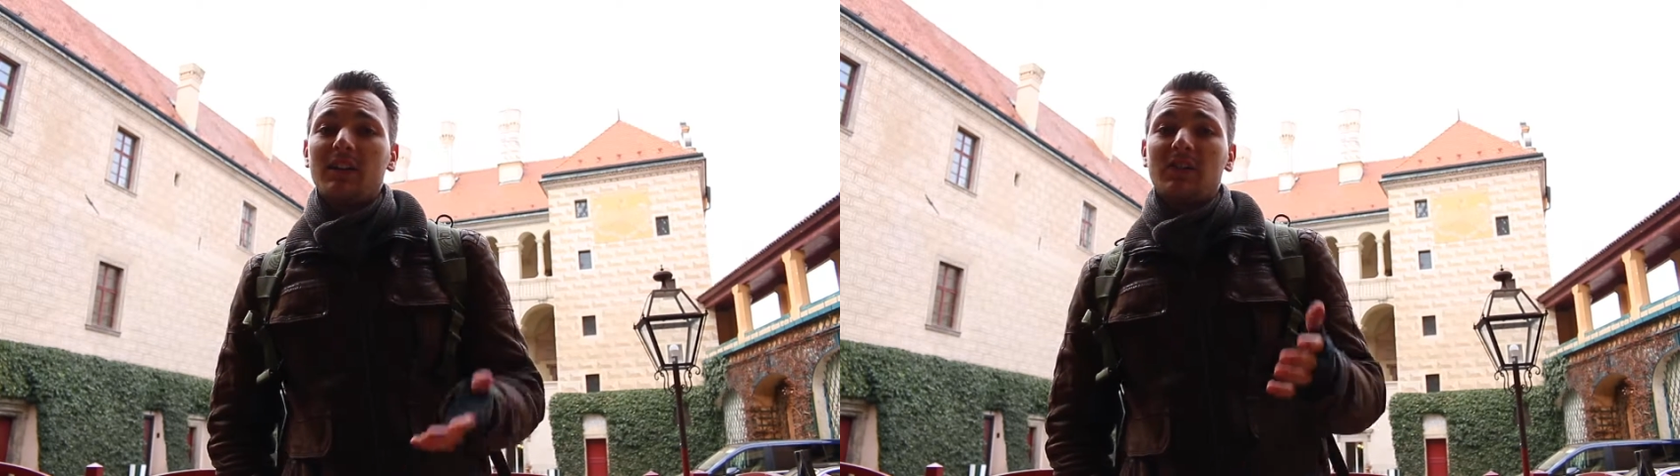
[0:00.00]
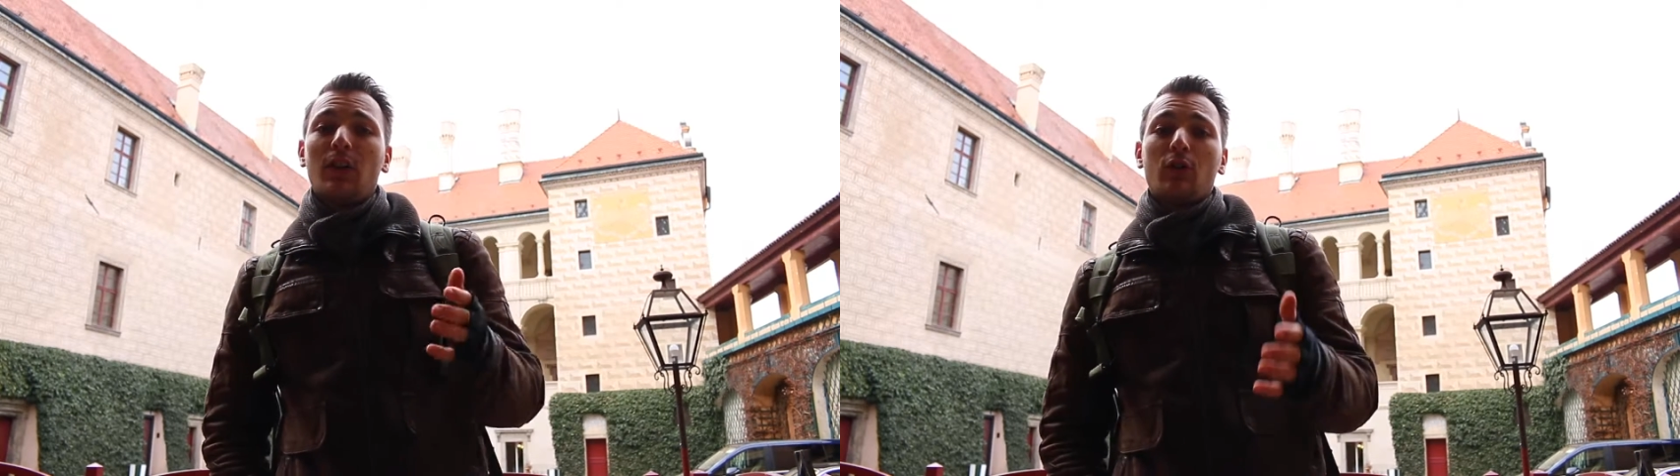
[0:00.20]

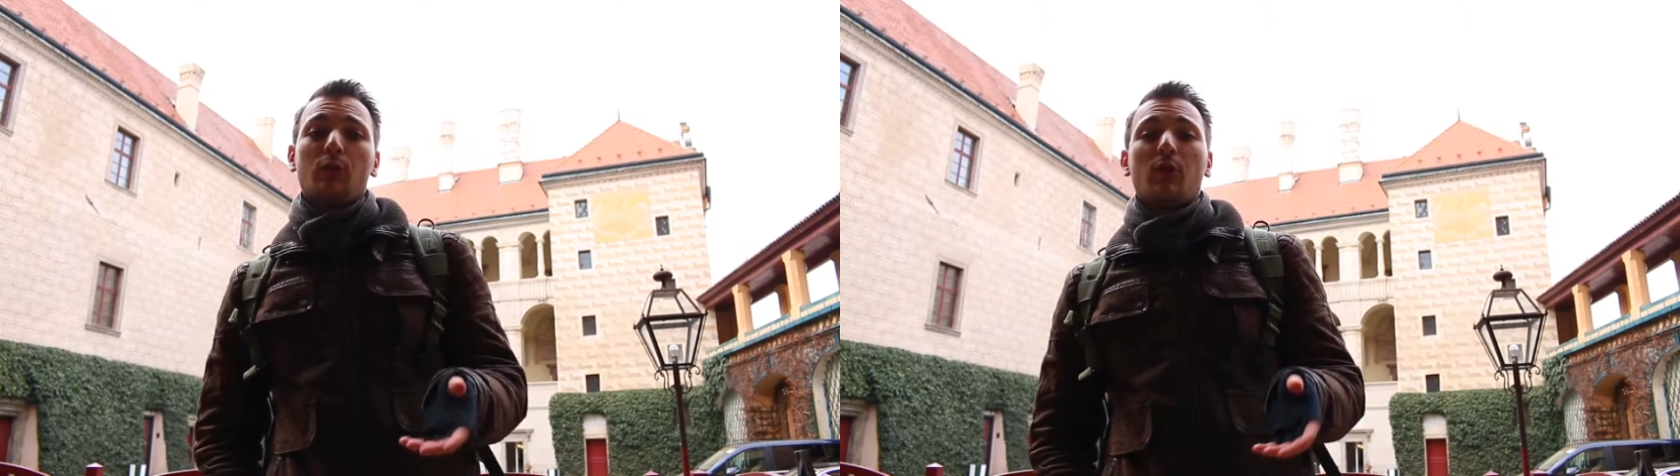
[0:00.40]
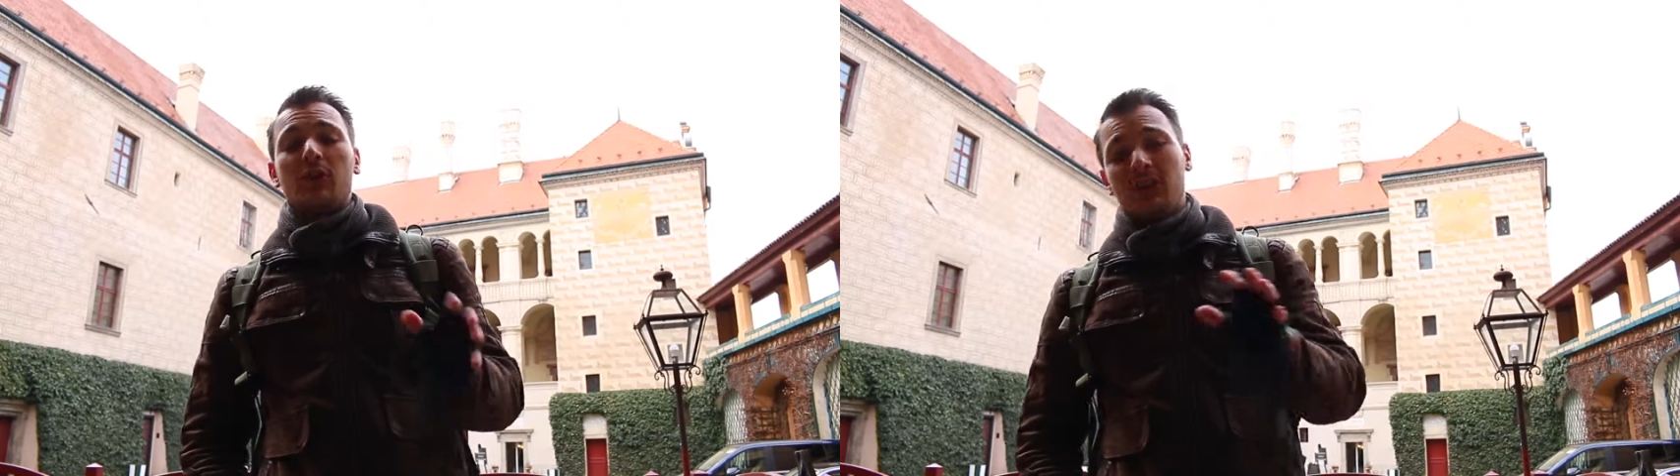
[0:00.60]
the
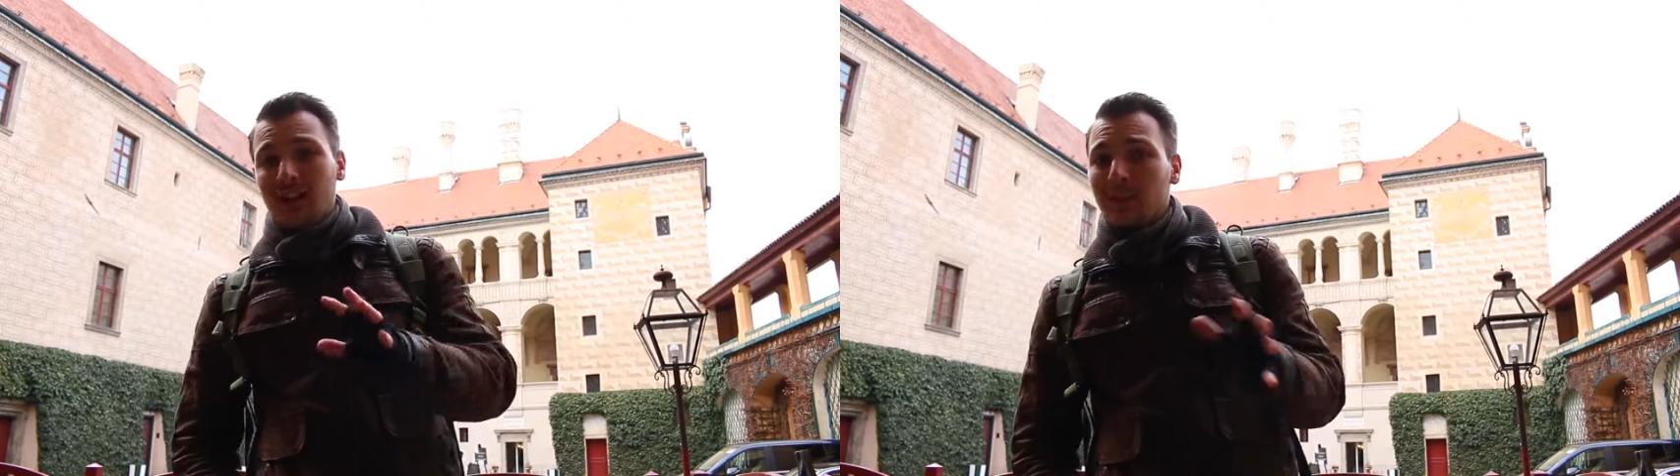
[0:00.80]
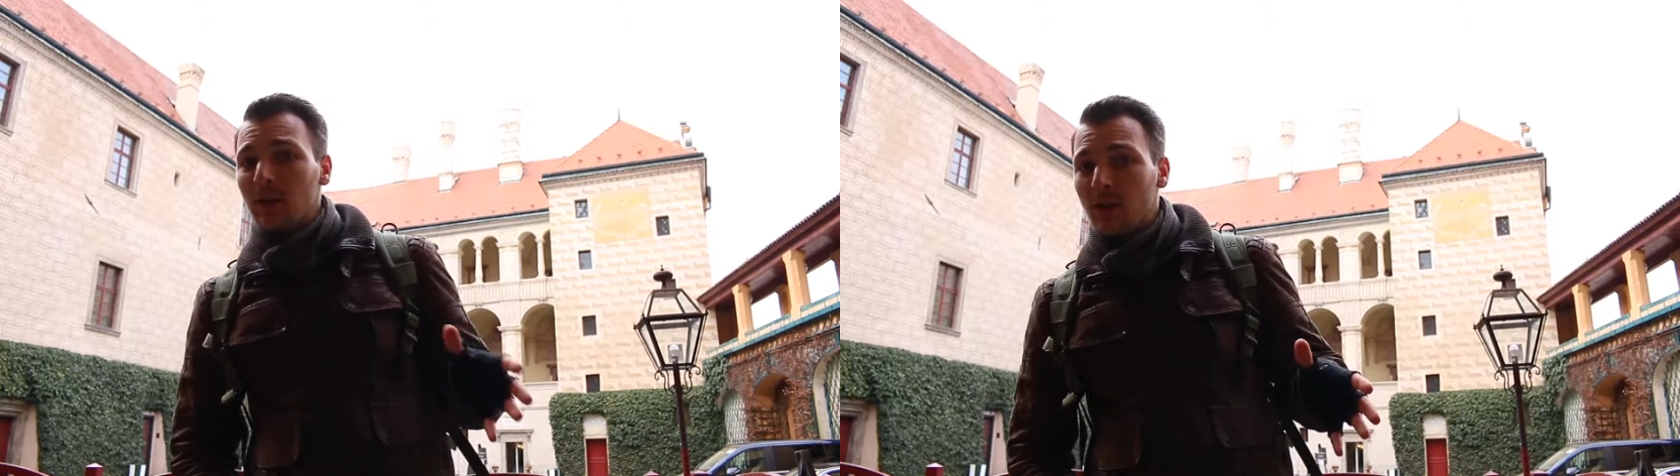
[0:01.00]
cellars were a
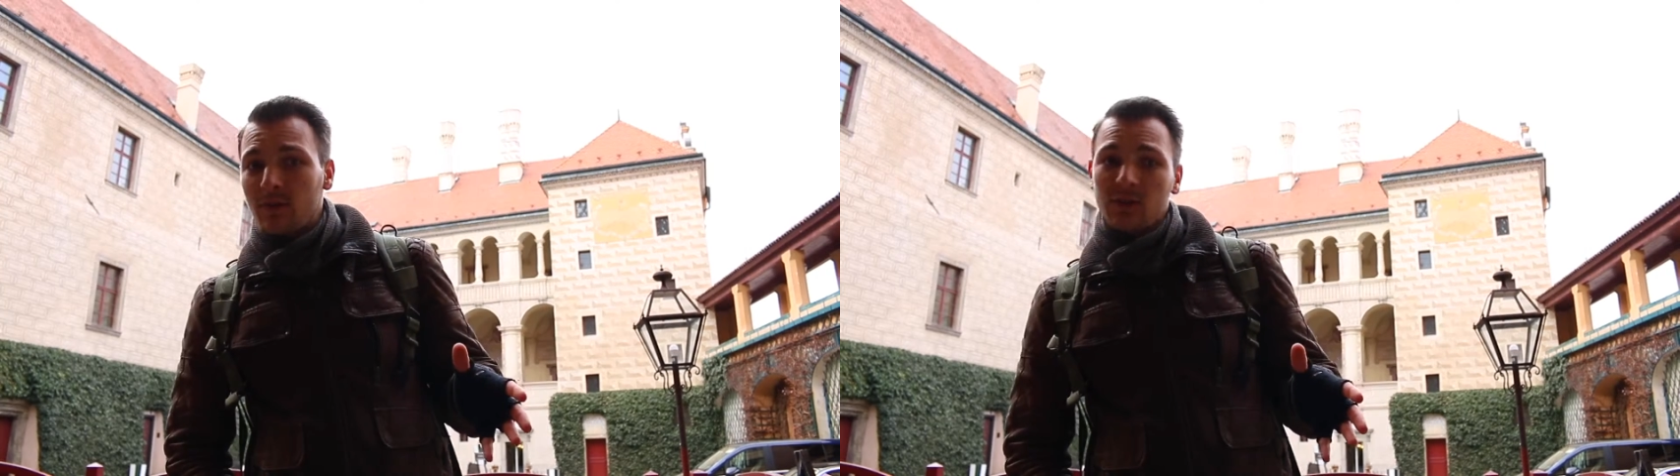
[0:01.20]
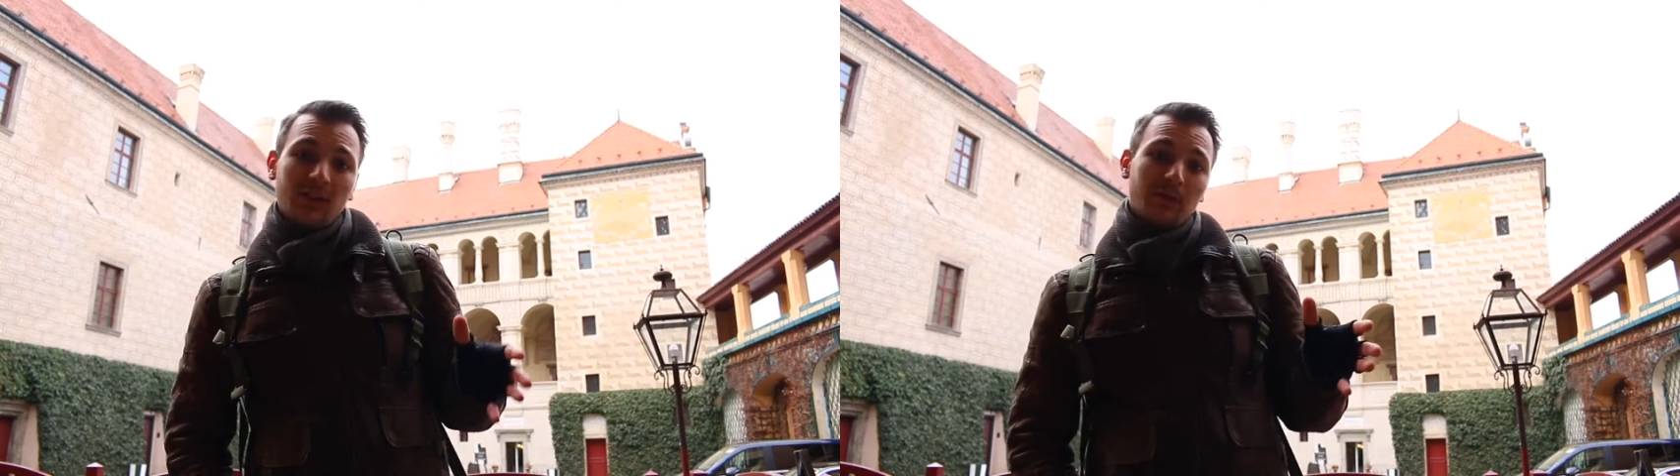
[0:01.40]
little bit
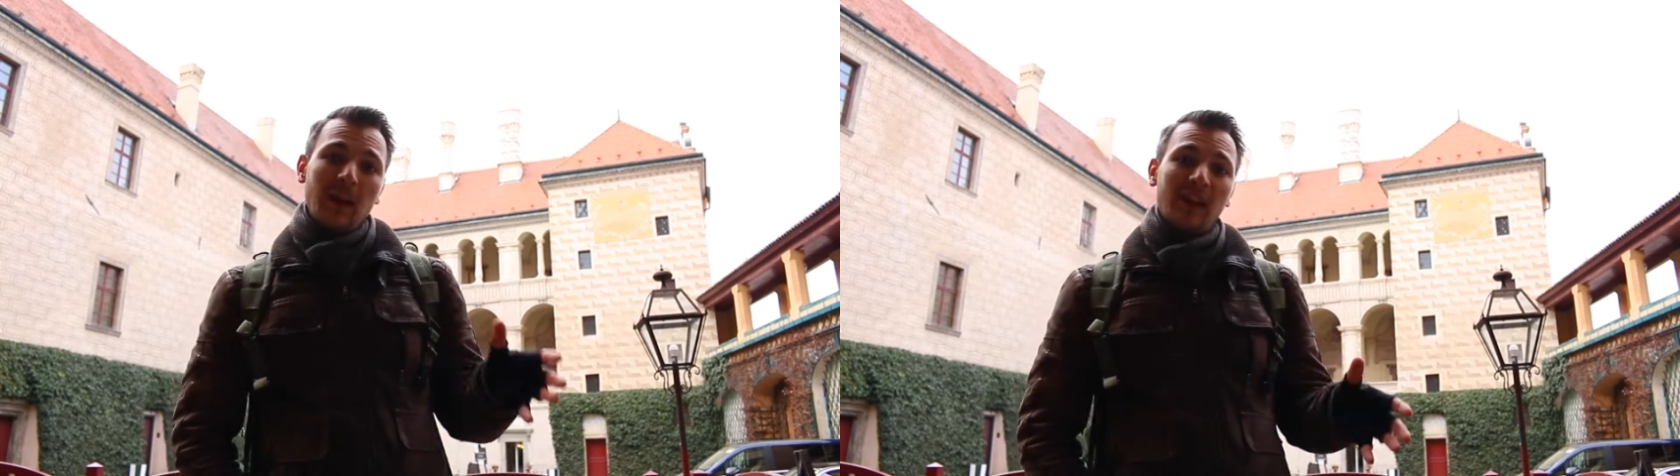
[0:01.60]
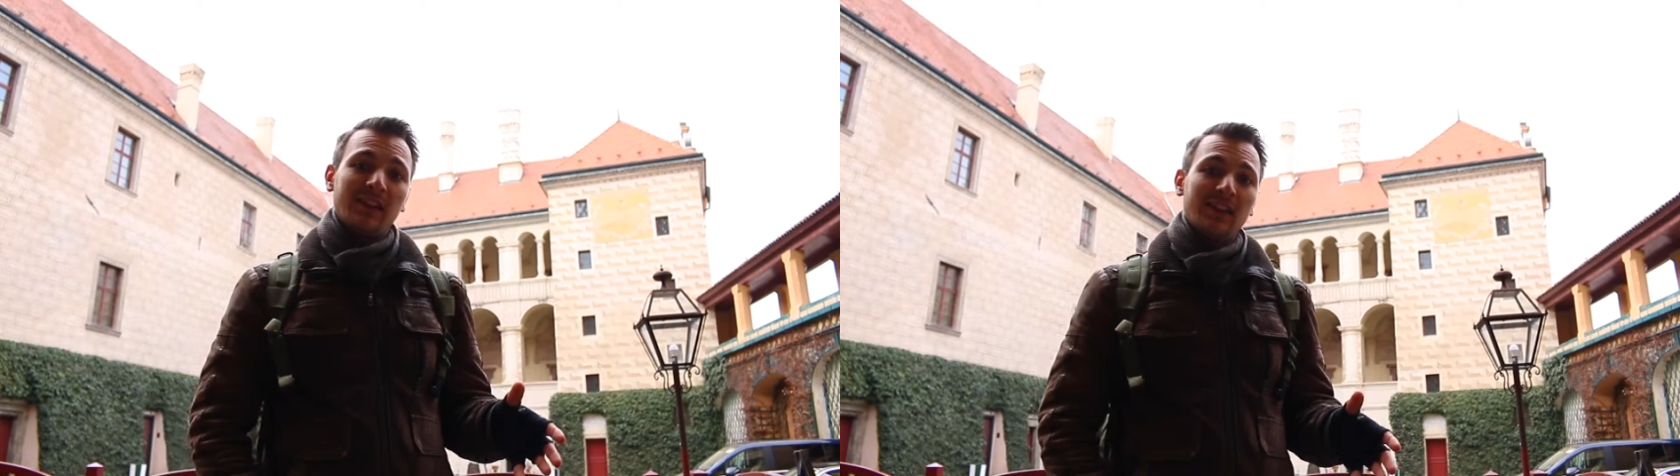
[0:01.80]
of
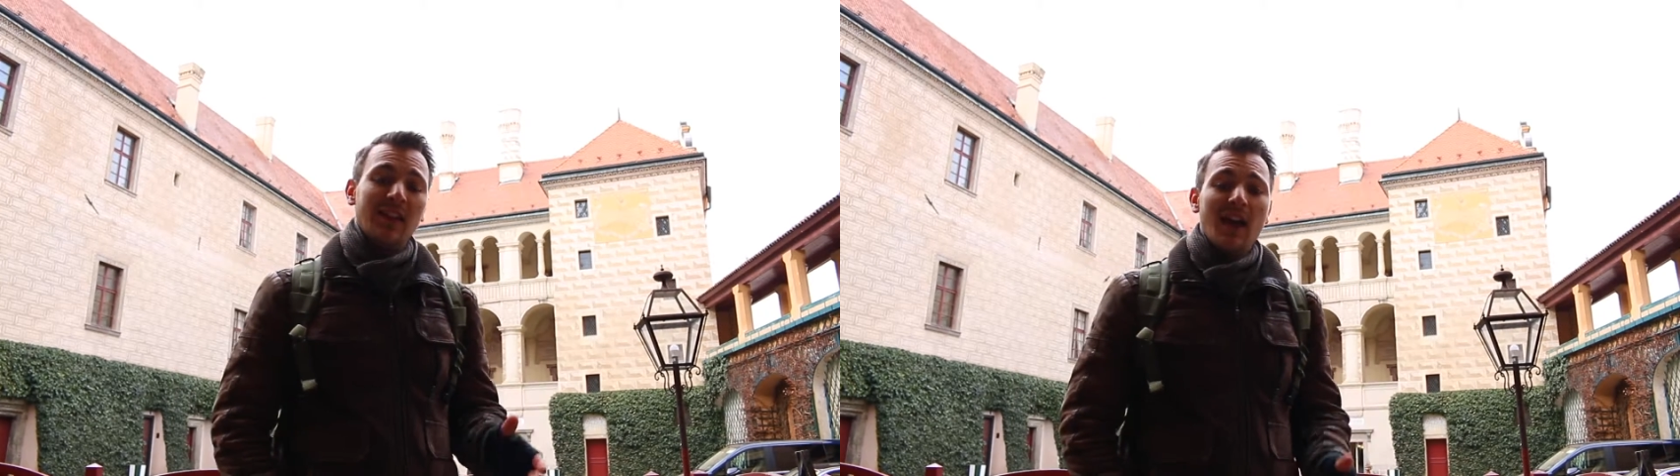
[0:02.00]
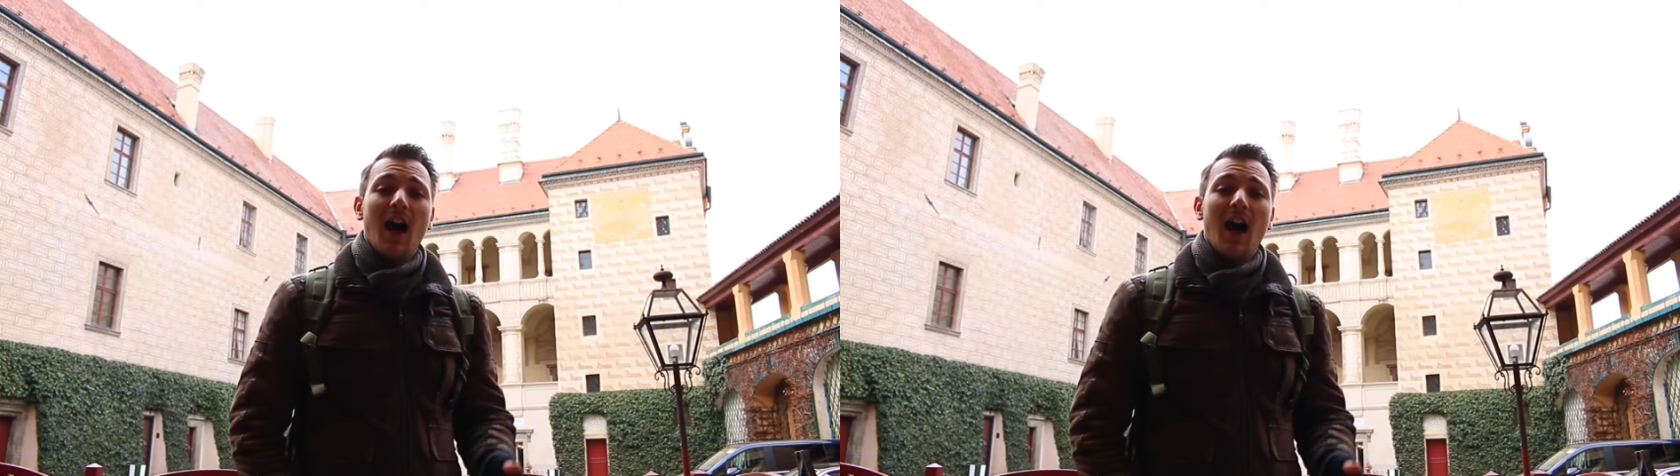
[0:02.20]
expanded.